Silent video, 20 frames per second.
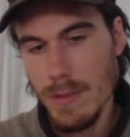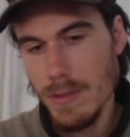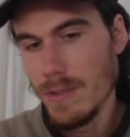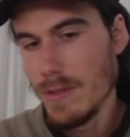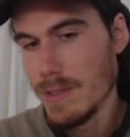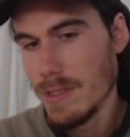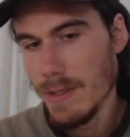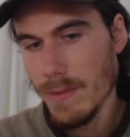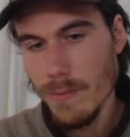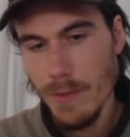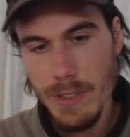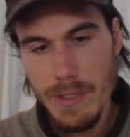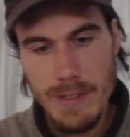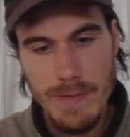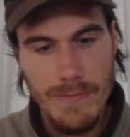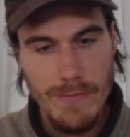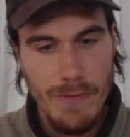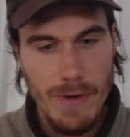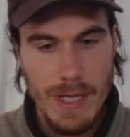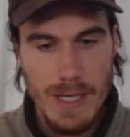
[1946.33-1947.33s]
and using
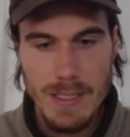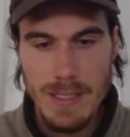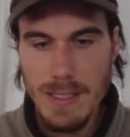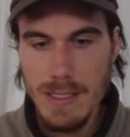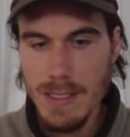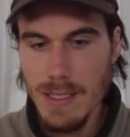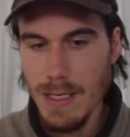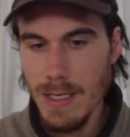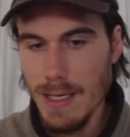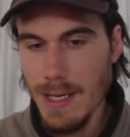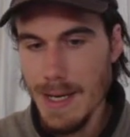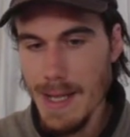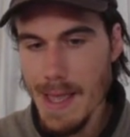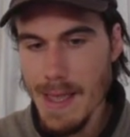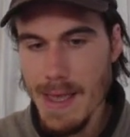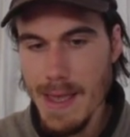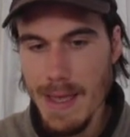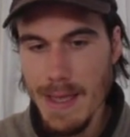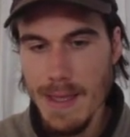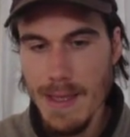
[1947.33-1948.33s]
words and phrases that are
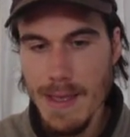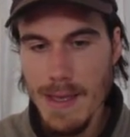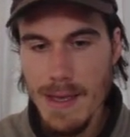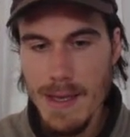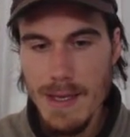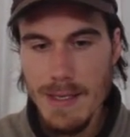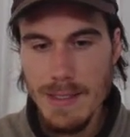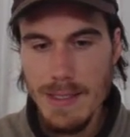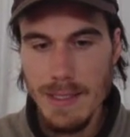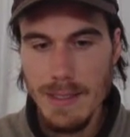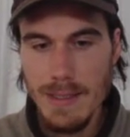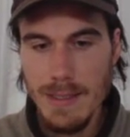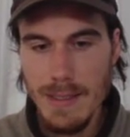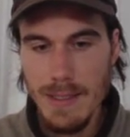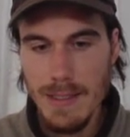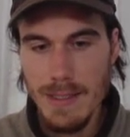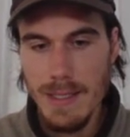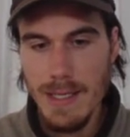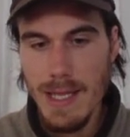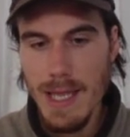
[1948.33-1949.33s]
linking
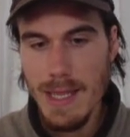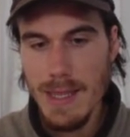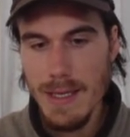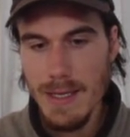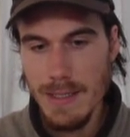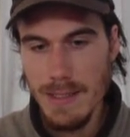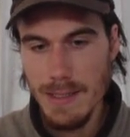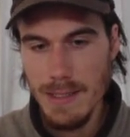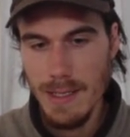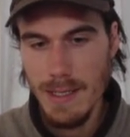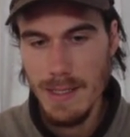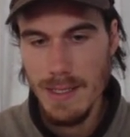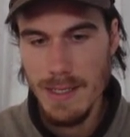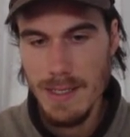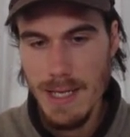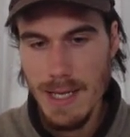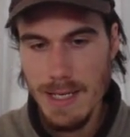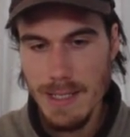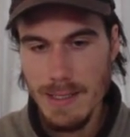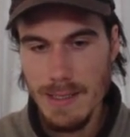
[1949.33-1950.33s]
sentences together inside
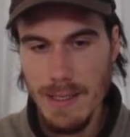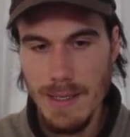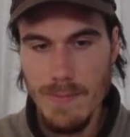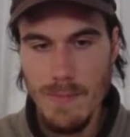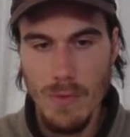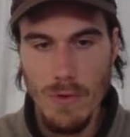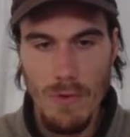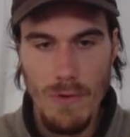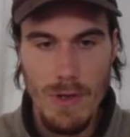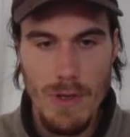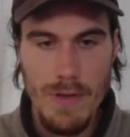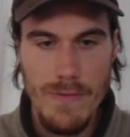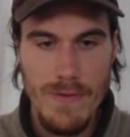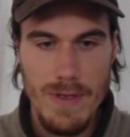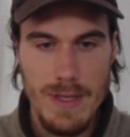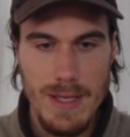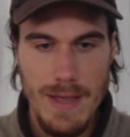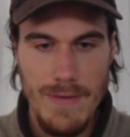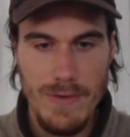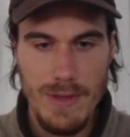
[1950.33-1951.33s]
the text, like
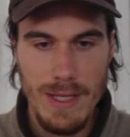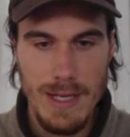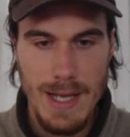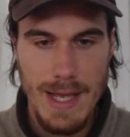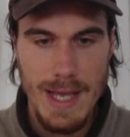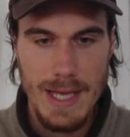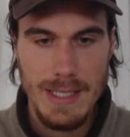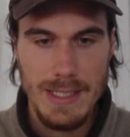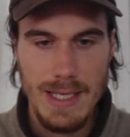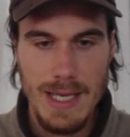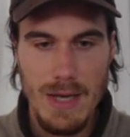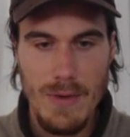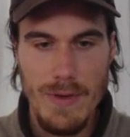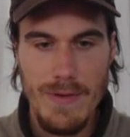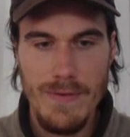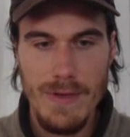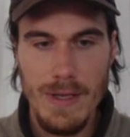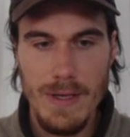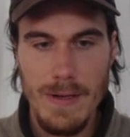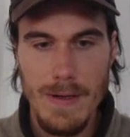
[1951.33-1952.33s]
moreover, nevertheless,
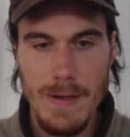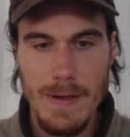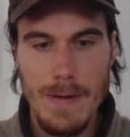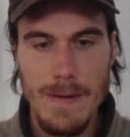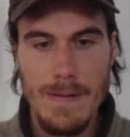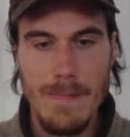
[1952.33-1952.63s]
however.